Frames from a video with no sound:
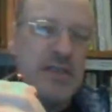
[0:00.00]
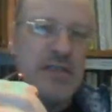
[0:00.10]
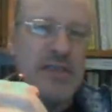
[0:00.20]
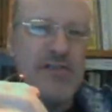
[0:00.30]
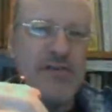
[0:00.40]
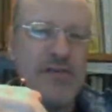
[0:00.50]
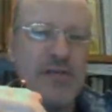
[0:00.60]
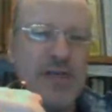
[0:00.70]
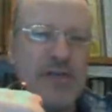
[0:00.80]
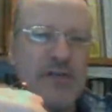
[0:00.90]
then
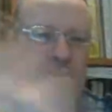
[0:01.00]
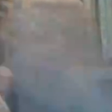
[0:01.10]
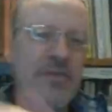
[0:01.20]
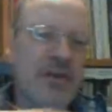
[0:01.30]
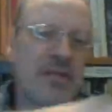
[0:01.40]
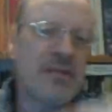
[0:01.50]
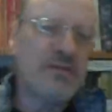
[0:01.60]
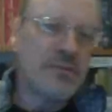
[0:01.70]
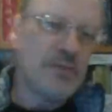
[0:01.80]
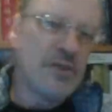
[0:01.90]
take the derivative, but
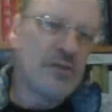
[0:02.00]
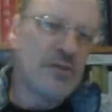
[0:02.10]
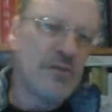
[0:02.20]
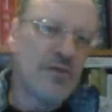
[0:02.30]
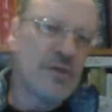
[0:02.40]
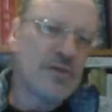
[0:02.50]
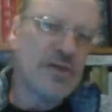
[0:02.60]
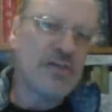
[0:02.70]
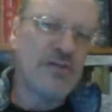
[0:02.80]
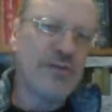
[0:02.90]
we could, of course, take
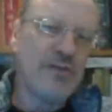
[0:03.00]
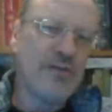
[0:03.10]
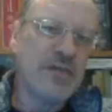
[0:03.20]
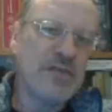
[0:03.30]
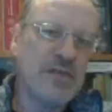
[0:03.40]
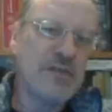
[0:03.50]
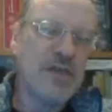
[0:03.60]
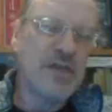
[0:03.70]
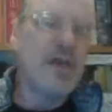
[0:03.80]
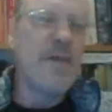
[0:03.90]
the derivative of this
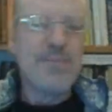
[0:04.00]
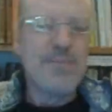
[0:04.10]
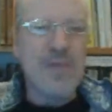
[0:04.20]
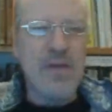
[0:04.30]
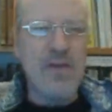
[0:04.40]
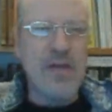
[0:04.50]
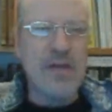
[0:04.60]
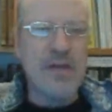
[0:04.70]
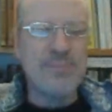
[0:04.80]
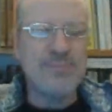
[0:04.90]
using
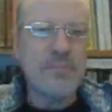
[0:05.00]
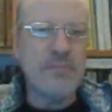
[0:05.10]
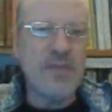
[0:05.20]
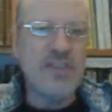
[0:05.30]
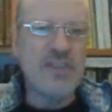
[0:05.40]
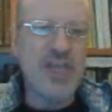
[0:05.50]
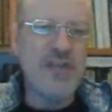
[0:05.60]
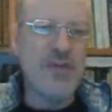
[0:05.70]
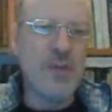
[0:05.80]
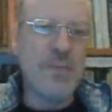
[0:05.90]
the chain
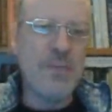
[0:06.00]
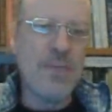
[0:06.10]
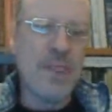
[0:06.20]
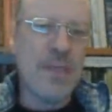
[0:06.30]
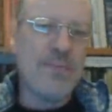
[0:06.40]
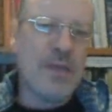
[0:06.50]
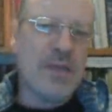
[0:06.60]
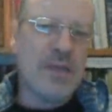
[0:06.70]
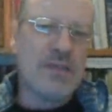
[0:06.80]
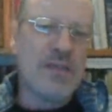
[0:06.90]
rule.
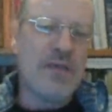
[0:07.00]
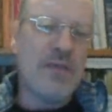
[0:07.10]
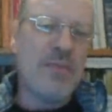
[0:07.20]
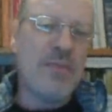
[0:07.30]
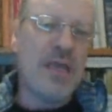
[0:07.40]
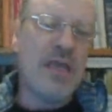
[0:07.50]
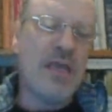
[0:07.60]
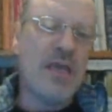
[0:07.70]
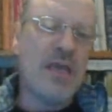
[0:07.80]
So that will be